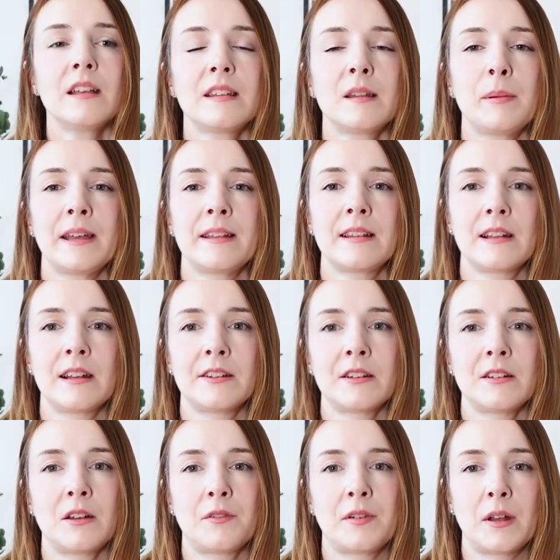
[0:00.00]
So basically, I
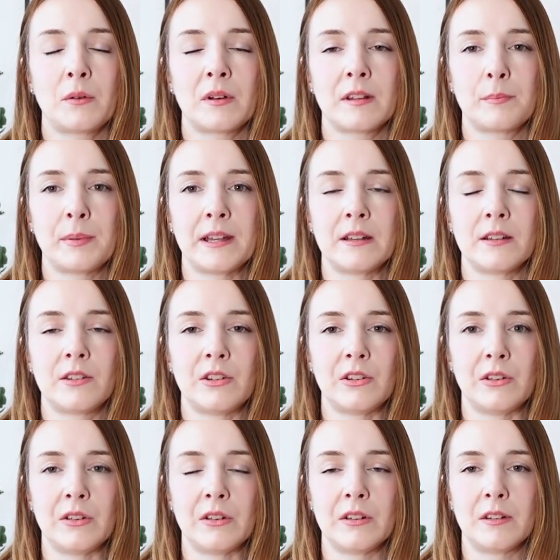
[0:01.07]
don't know if anyone's been
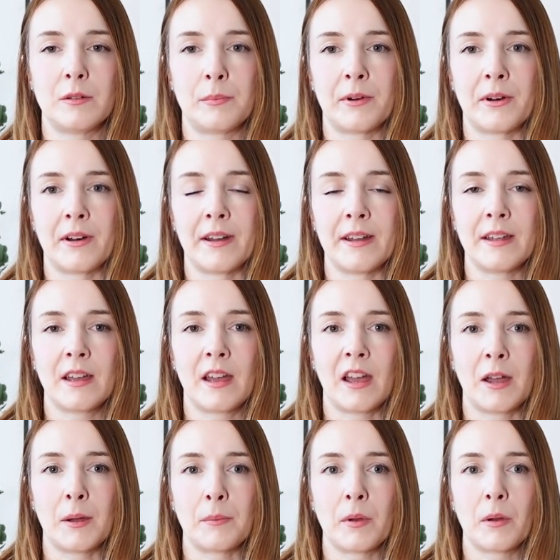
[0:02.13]
to
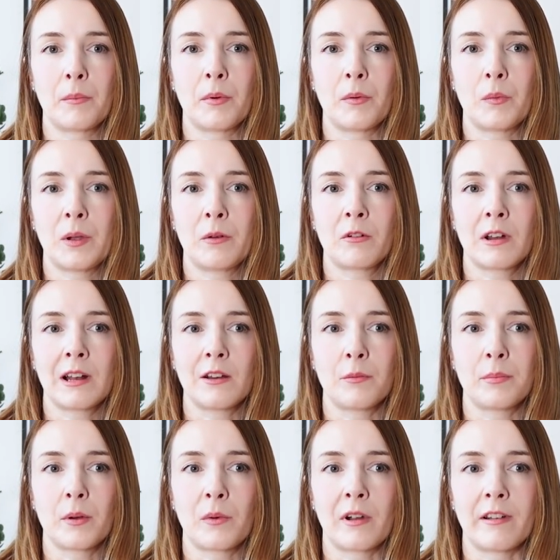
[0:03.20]
Dubai, but we were a little
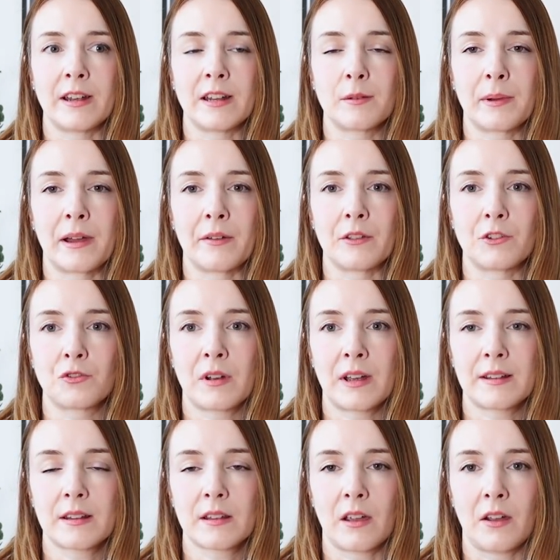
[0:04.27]
bit worried about the
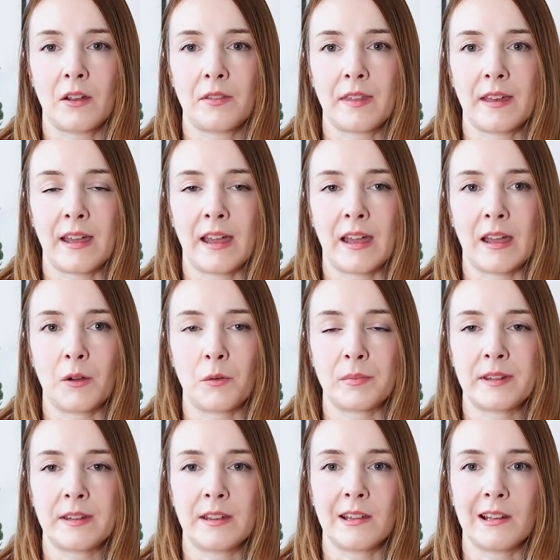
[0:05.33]
dress code there, or
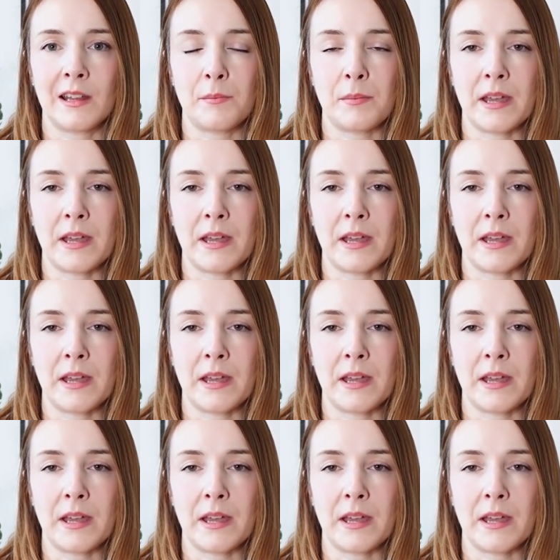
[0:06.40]
particularly